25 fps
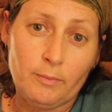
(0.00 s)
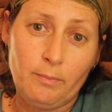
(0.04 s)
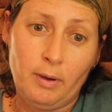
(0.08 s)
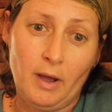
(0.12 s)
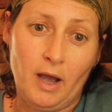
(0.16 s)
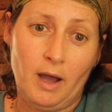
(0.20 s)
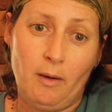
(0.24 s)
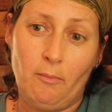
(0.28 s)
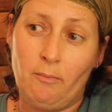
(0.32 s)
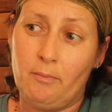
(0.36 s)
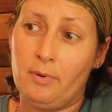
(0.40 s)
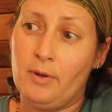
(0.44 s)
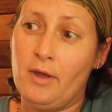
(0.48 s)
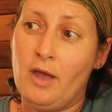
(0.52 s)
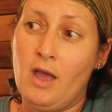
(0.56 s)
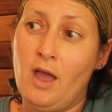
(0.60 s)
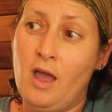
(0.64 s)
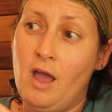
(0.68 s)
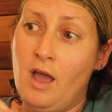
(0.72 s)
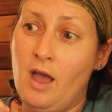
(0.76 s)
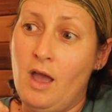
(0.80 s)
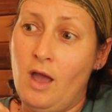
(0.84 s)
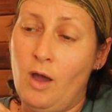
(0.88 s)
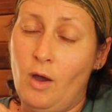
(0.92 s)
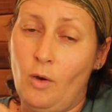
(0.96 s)
pump
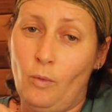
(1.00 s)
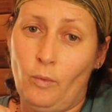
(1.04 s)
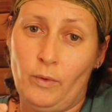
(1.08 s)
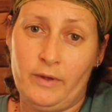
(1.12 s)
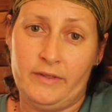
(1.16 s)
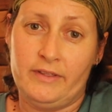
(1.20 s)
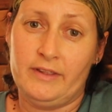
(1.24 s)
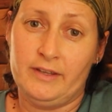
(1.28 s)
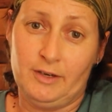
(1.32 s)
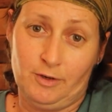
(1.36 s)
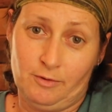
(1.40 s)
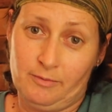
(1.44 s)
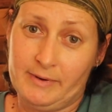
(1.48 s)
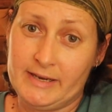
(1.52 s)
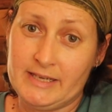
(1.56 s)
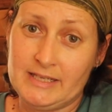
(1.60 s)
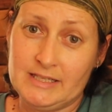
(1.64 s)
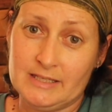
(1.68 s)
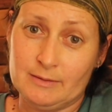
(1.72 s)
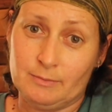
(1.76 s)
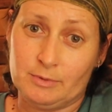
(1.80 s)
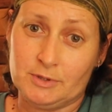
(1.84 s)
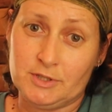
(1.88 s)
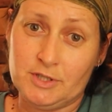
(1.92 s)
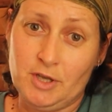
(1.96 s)
within a
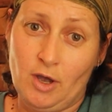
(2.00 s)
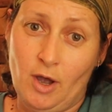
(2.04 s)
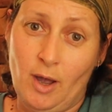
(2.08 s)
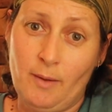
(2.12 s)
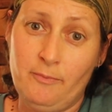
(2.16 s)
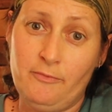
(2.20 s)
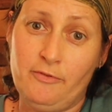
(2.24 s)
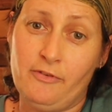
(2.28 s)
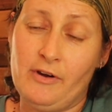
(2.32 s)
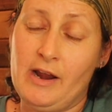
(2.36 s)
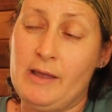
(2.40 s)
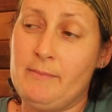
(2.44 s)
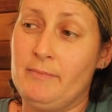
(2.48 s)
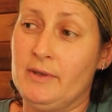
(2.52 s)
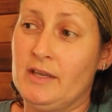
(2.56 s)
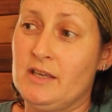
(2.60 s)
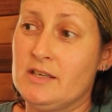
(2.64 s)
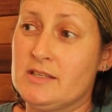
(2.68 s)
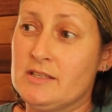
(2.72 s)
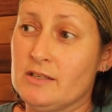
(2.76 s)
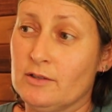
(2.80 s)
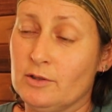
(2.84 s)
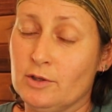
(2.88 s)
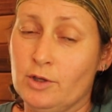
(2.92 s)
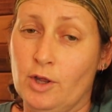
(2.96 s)
reasonable time frame,
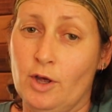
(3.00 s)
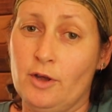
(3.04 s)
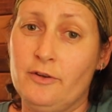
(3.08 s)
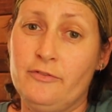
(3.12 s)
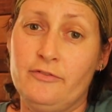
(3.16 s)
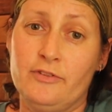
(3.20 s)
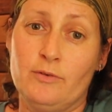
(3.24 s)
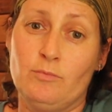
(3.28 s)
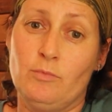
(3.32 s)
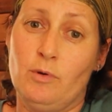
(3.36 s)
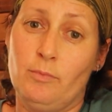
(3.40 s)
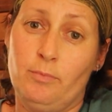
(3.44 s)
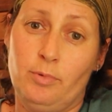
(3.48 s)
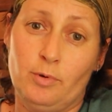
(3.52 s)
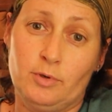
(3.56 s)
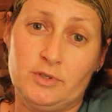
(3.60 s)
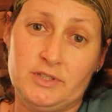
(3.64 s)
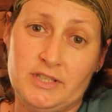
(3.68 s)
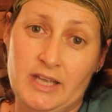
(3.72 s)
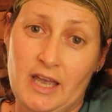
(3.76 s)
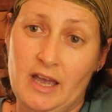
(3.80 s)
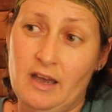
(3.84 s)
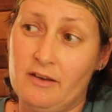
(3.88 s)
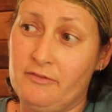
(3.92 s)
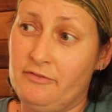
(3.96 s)
because a lot of them were
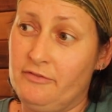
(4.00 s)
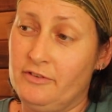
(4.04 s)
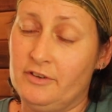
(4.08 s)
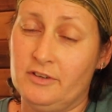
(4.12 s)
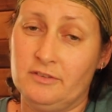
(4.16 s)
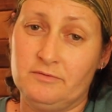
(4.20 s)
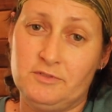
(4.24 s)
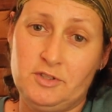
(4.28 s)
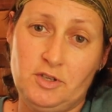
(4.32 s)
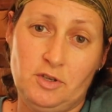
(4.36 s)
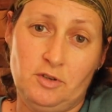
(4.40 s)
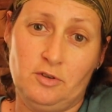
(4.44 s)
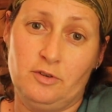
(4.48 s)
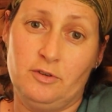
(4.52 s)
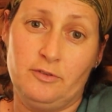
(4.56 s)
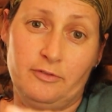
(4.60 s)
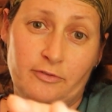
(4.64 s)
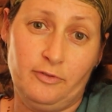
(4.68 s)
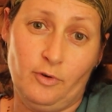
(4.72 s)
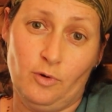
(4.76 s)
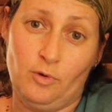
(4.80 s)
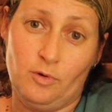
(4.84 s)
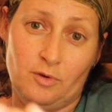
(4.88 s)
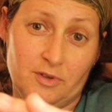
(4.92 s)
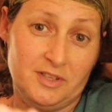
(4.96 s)
booked out for 2,
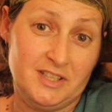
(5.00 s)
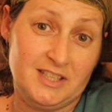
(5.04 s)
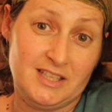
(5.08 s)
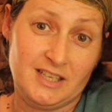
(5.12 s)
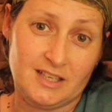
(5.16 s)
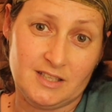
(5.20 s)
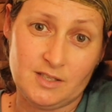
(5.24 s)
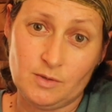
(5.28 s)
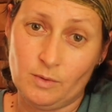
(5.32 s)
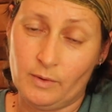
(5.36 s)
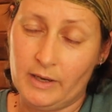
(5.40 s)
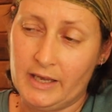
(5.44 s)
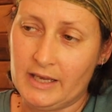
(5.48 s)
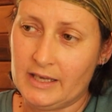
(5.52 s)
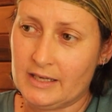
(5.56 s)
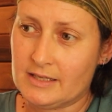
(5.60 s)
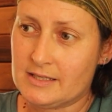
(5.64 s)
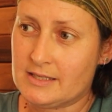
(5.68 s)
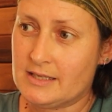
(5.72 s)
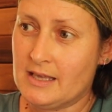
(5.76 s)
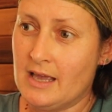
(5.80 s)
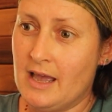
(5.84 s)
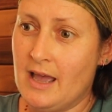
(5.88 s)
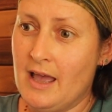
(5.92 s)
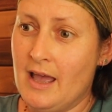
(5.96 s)
4, 6
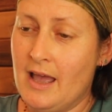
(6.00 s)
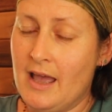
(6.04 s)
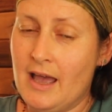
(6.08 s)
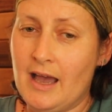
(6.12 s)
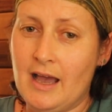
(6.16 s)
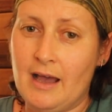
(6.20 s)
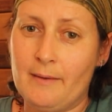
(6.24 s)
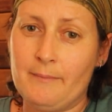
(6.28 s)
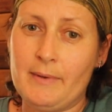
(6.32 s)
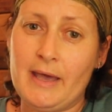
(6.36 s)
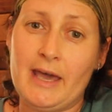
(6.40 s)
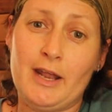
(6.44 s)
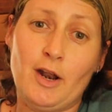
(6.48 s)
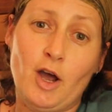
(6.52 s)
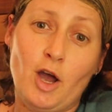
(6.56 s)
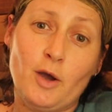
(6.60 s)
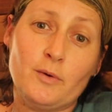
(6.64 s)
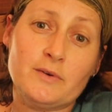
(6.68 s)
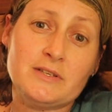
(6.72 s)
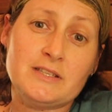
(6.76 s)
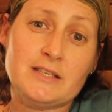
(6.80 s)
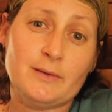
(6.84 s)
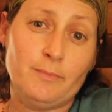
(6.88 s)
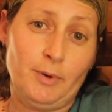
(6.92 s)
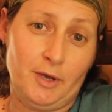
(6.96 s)
weeks, and I
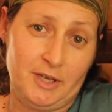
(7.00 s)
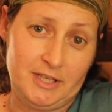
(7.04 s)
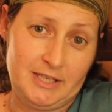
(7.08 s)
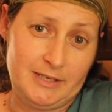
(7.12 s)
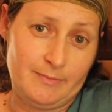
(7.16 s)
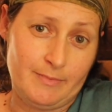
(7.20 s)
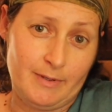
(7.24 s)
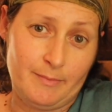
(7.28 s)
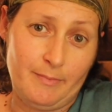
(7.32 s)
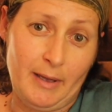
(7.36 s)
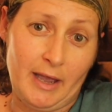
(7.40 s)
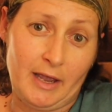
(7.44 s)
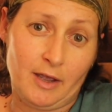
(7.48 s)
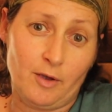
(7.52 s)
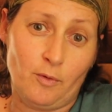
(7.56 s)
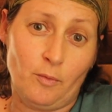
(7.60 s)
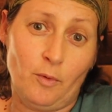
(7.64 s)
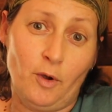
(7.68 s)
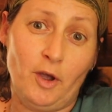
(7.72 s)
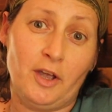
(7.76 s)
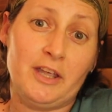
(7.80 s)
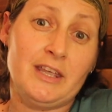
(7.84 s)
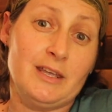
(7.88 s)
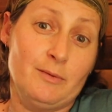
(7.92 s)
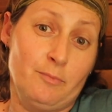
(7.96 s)
was supposed to be back at
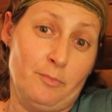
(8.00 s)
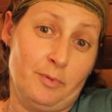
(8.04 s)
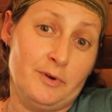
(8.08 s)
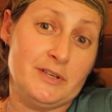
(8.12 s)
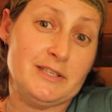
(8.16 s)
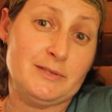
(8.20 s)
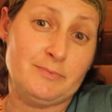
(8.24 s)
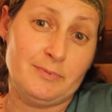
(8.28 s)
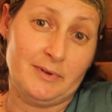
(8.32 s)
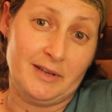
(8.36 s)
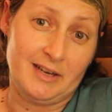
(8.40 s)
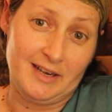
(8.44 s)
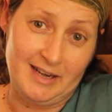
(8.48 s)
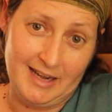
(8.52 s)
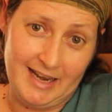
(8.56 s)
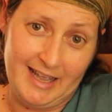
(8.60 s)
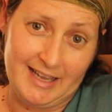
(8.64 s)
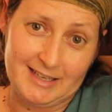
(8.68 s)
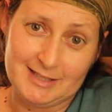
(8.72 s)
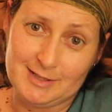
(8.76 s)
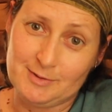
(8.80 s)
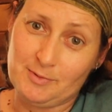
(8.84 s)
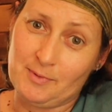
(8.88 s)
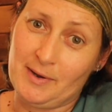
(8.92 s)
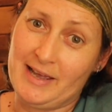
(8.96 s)
work in Brisbane
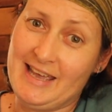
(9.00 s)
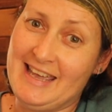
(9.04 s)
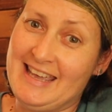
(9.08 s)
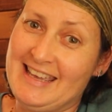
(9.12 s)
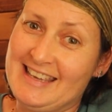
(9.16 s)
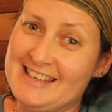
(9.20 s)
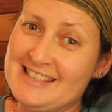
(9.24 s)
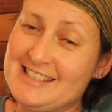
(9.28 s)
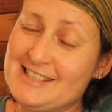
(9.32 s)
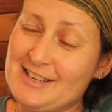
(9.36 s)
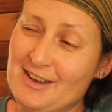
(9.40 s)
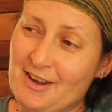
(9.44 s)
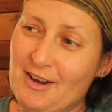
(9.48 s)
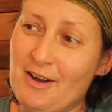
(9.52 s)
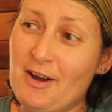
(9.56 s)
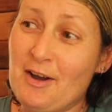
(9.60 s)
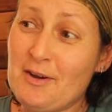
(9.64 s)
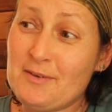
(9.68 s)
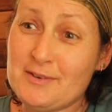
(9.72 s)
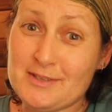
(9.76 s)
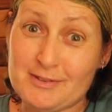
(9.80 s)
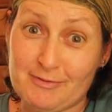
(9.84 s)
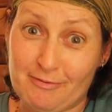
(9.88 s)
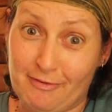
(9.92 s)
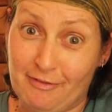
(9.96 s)
next week, so I
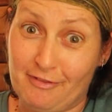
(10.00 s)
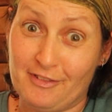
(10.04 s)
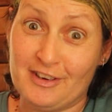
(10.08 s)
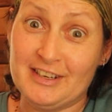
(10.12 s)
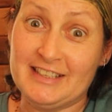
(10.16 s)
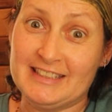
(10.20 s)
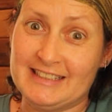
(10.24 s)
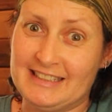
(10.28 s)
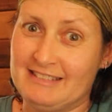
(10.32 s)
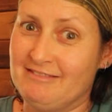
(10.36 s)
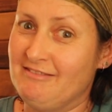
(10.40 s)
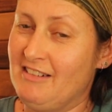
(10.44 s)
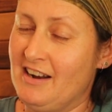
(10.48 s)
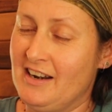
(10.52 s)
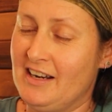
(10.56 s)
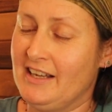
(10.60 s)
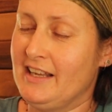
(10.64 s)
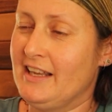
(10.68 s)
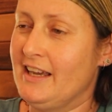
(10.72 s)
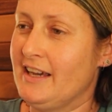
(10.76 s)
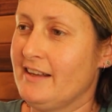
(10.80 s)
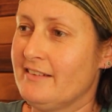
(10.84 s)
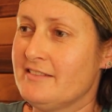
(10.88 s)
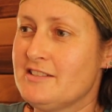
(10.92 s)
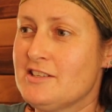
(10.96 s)
was really
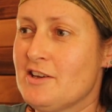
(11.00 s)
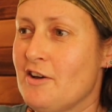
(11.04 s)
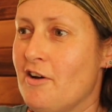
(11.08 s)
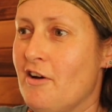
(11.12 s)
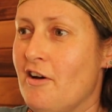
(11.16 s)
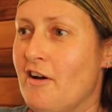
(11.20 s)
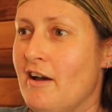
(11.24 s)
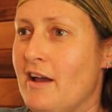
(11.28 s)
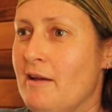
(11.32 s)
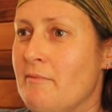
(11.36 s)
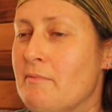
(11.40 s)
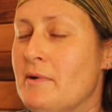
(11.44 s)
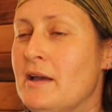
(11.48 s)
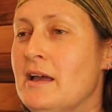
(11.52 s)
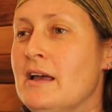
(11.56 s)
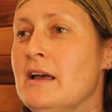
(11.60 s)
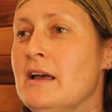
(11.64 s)
running out of time.